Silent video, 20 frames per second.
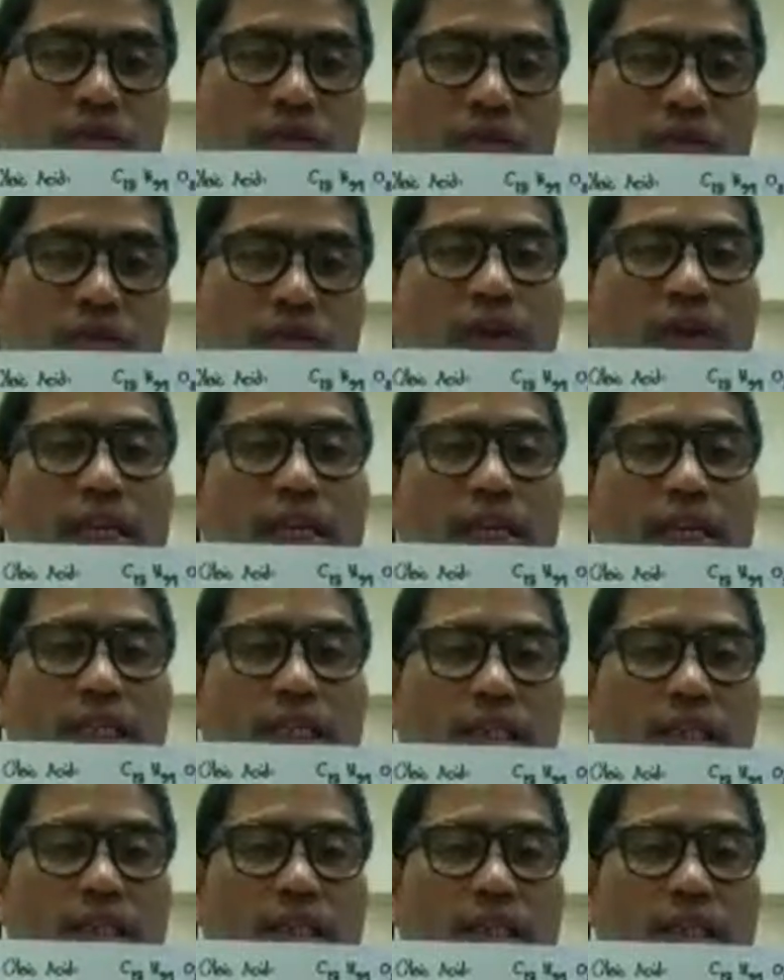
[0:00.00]
so there
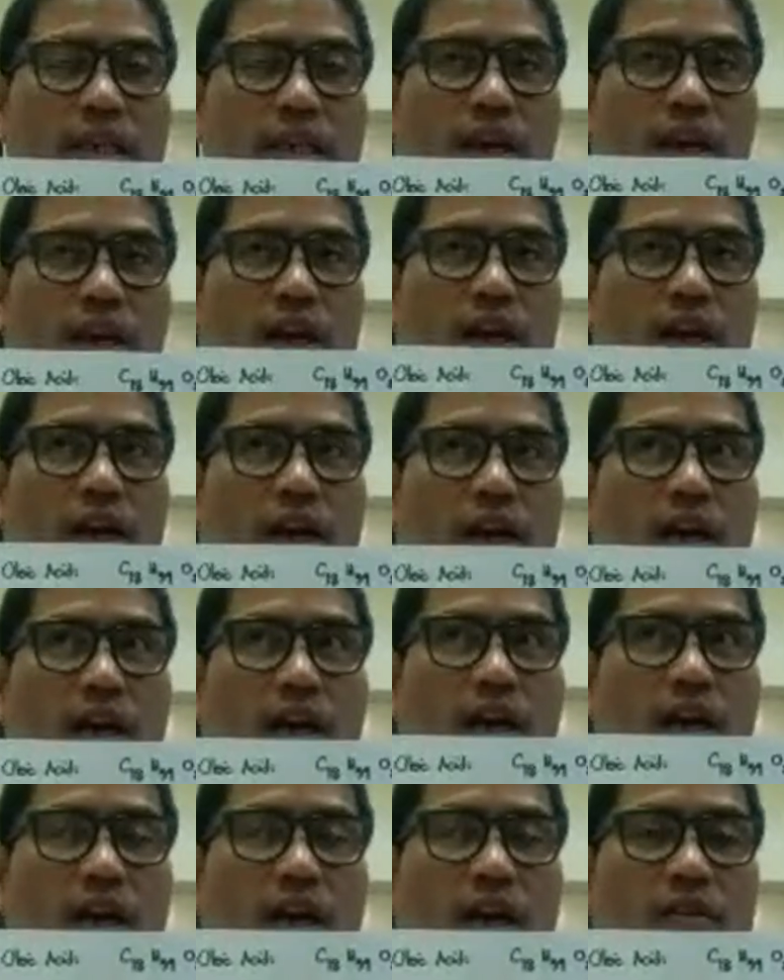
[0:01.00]
is
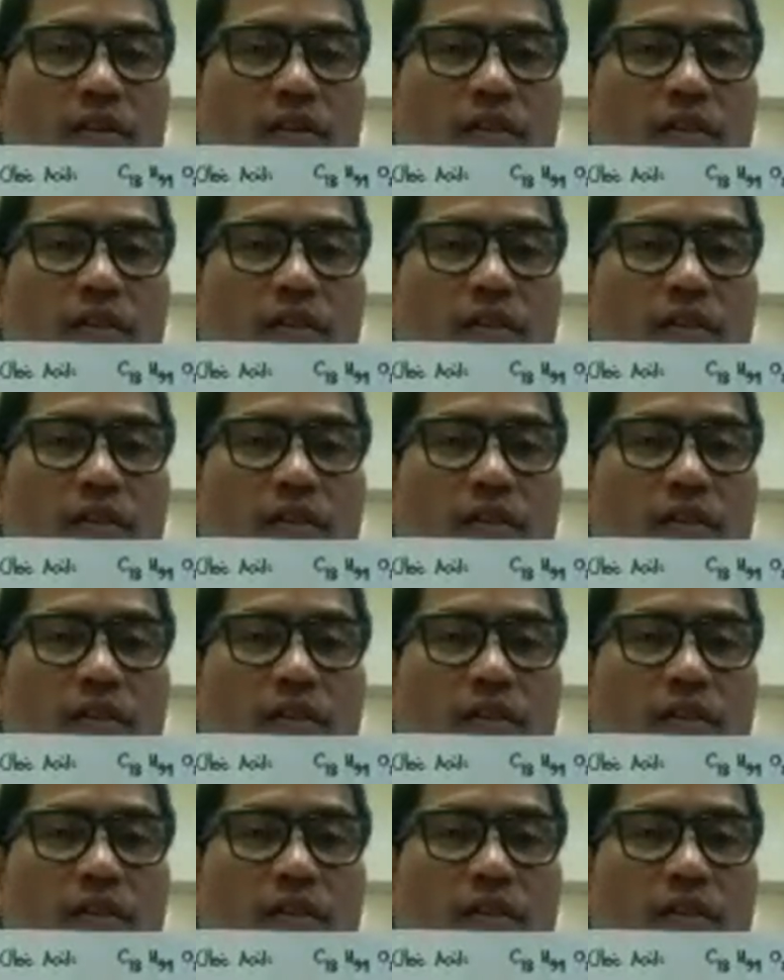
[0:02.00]
a